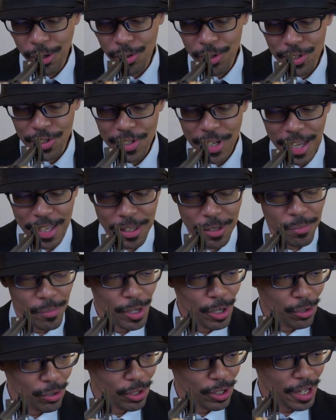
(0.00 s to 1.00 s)
inside the
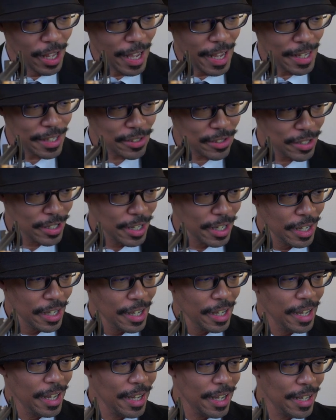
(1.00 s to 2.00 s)
middle glass,
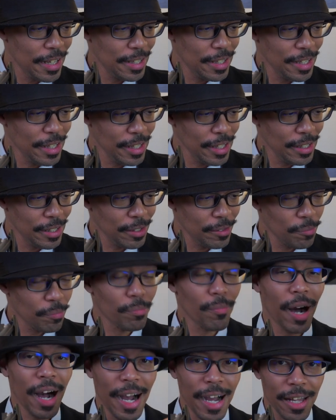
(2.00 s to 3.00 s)
and
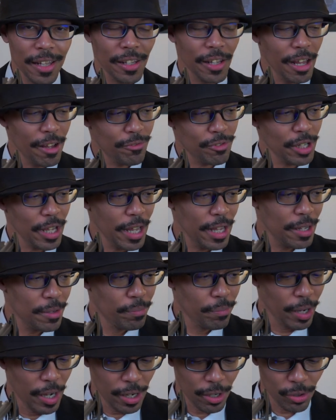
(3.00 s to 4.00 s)
my left-hand
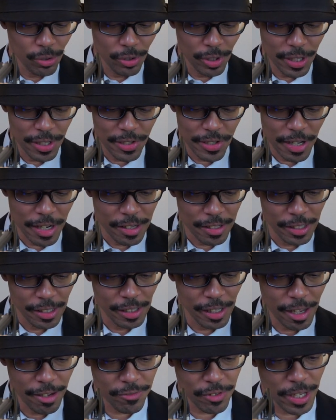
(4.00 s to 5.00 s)
bottle inside of the
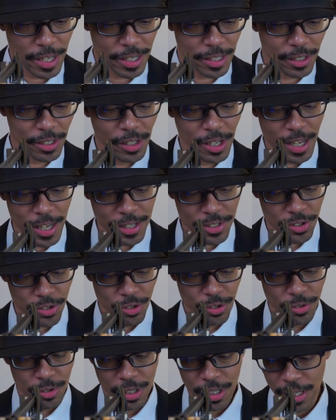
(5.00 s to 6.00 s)
left-hand glass.
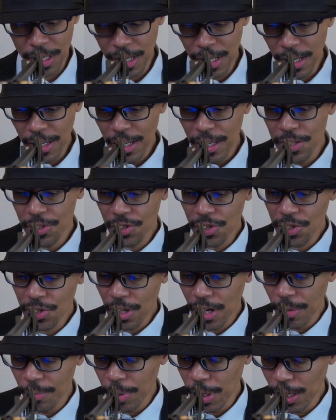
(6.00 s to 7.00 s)
So it's just
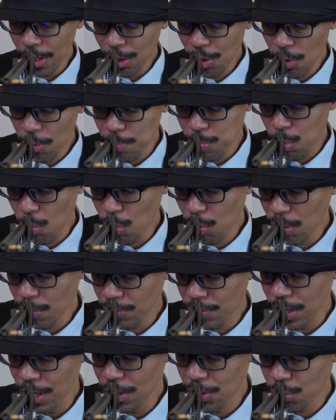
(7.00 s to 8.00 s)
going to be a little pour
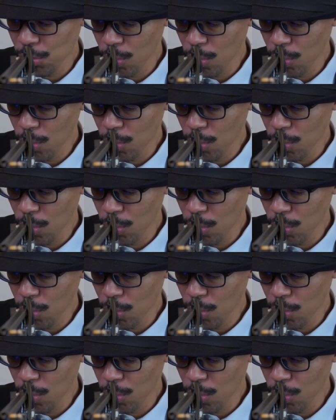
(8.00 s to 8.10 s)
of each